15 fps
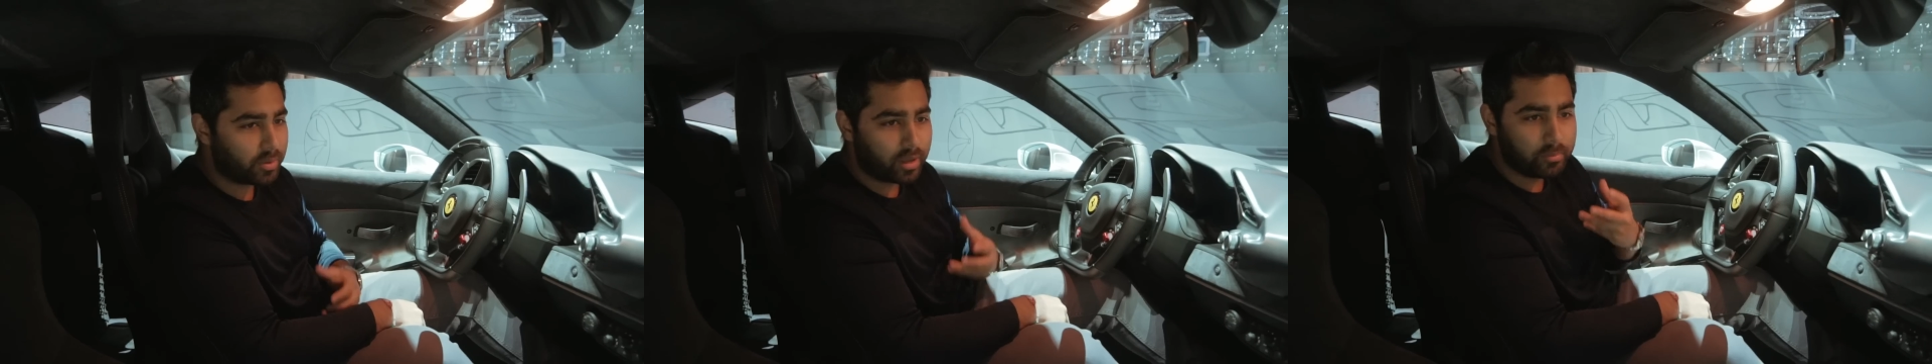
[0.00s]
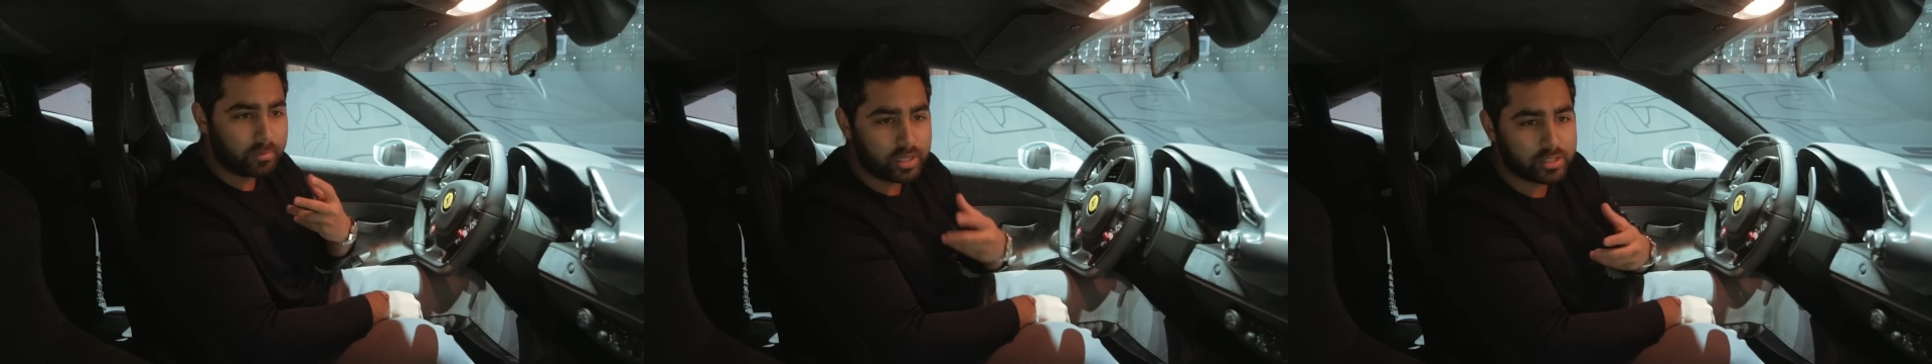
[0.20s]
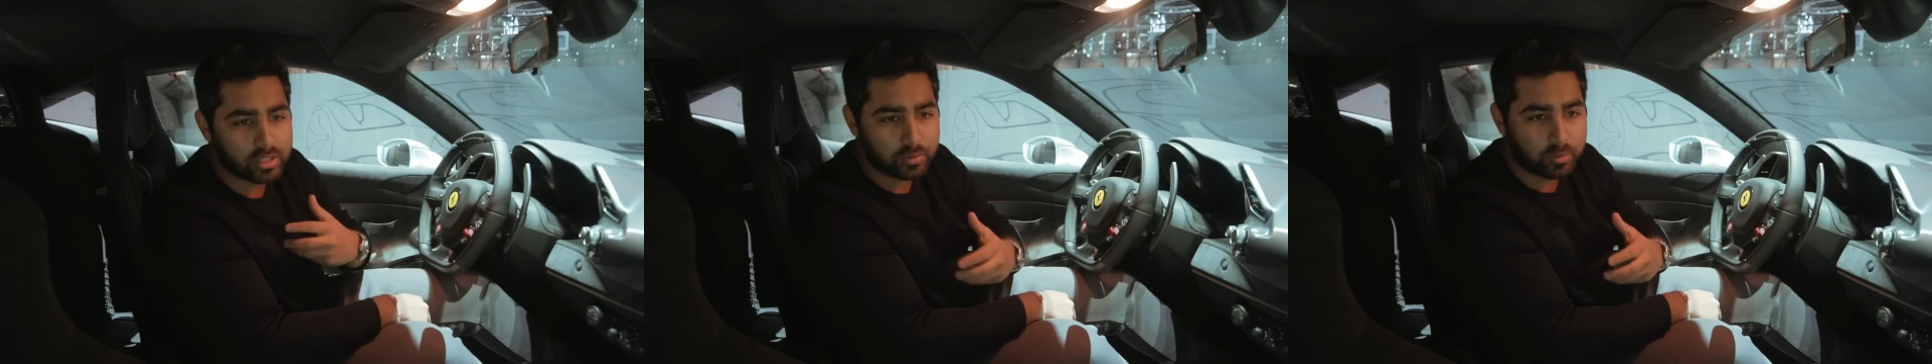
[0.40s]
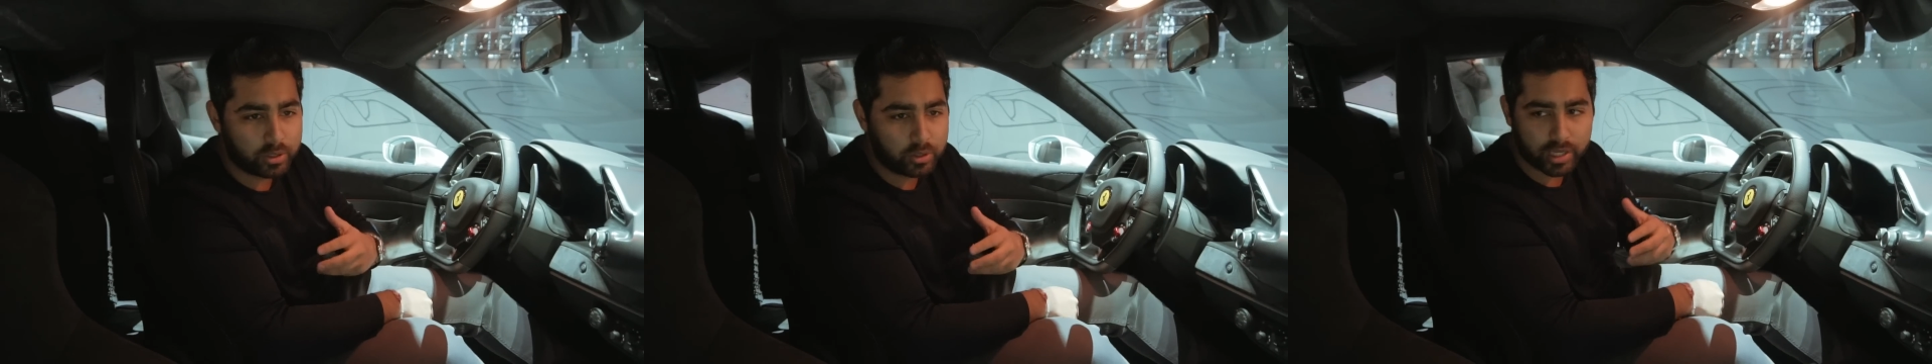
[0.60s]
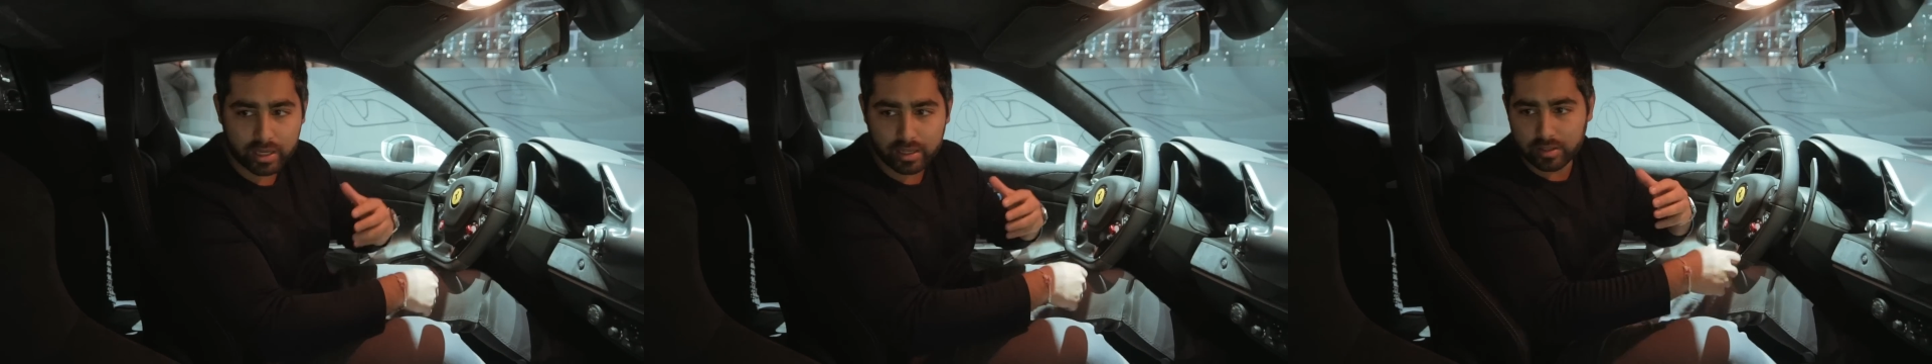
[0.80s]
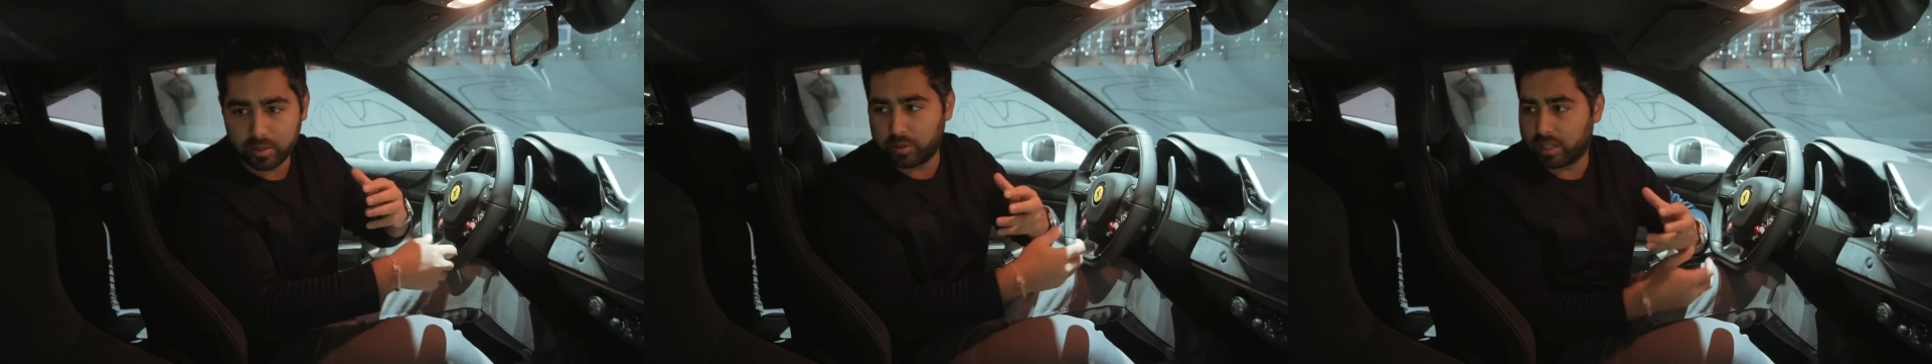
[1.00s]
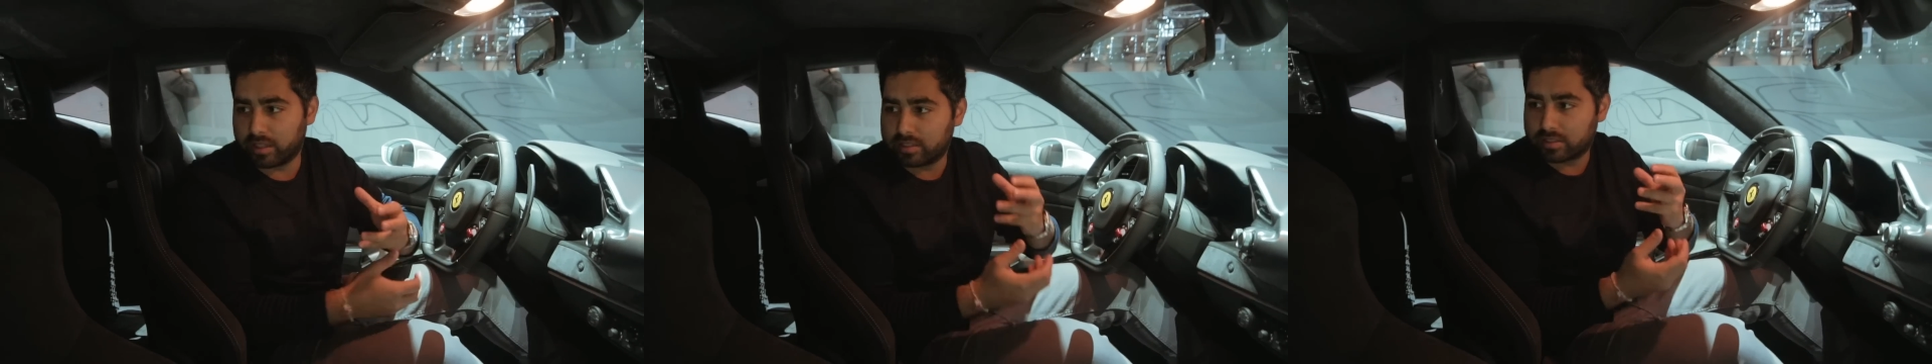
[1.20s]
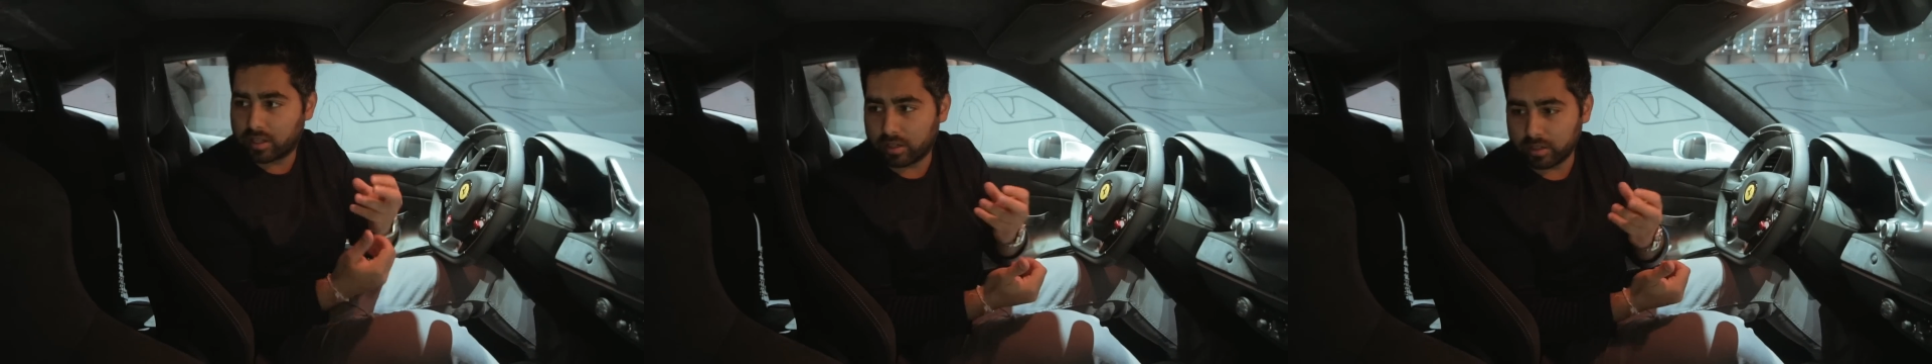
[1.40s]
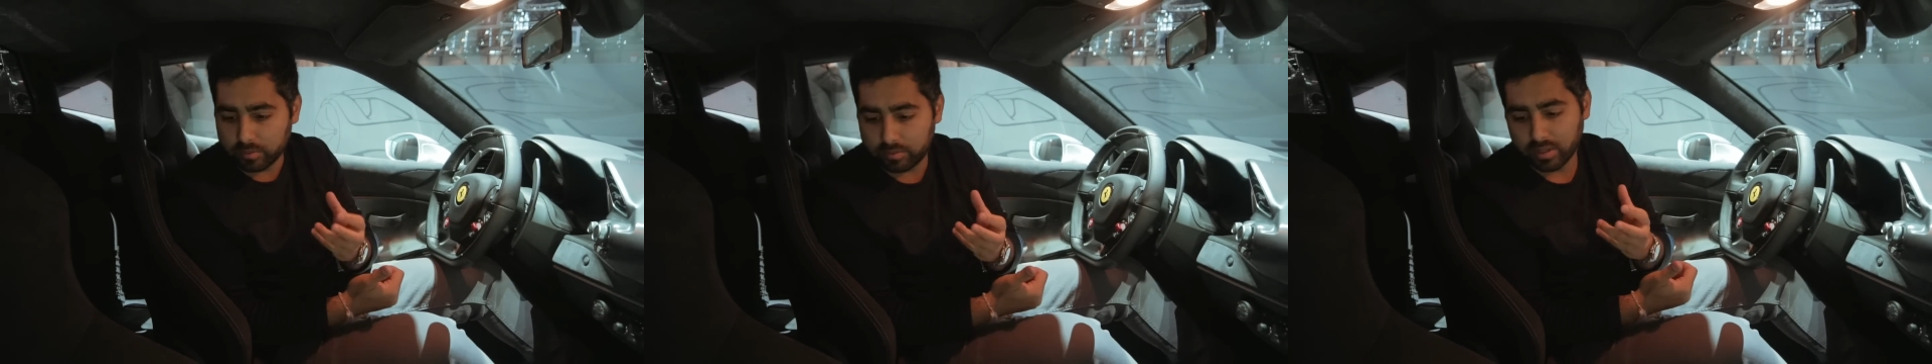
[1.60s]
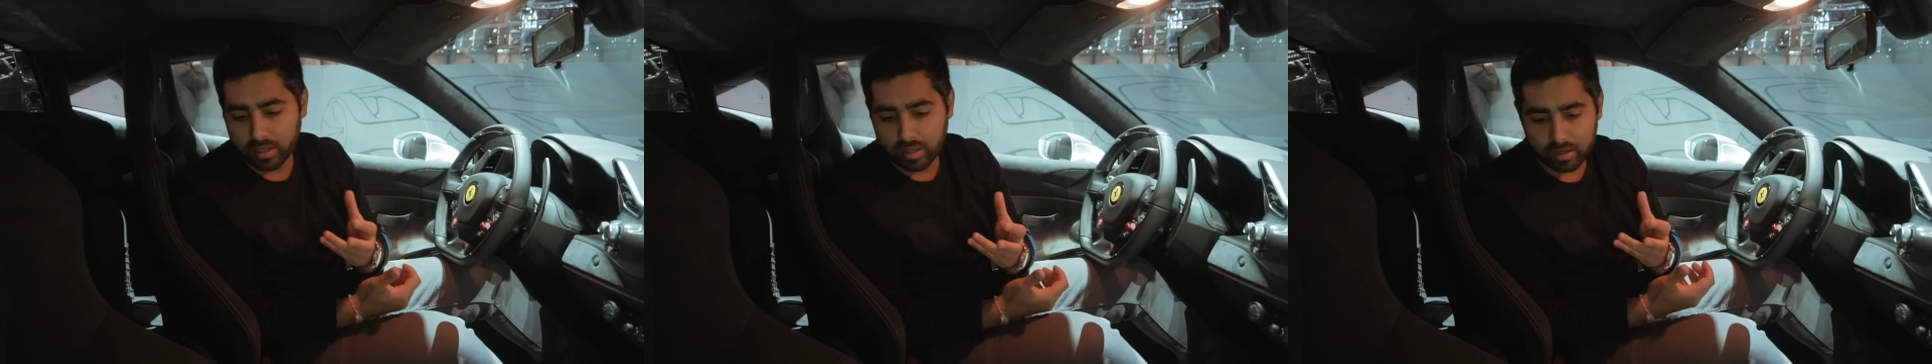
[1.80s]
it. Immediately when you get in, you get this kind
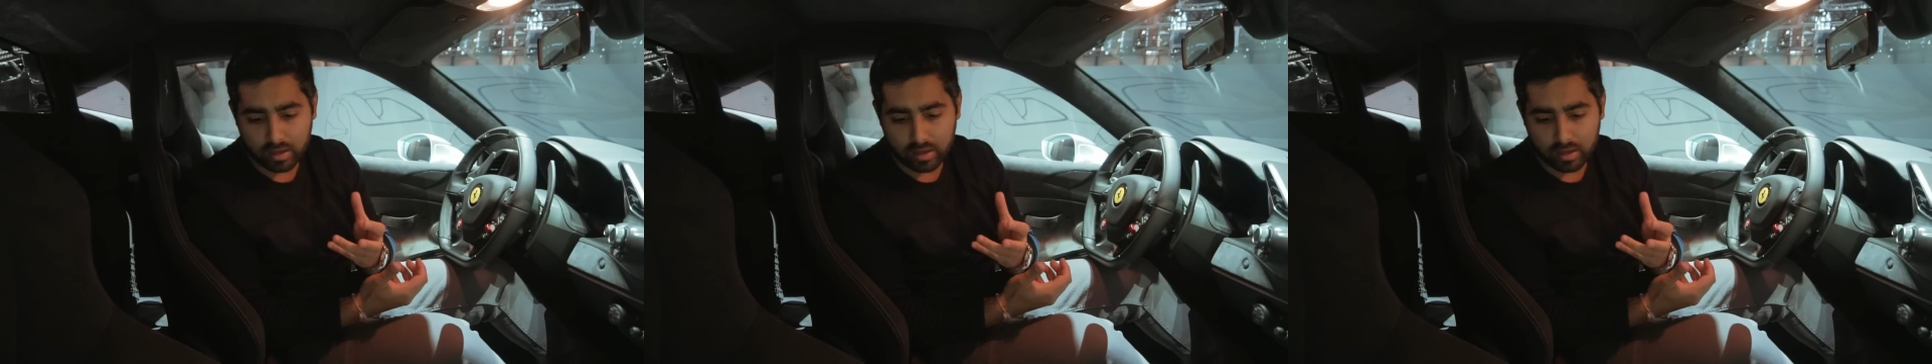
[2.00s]
of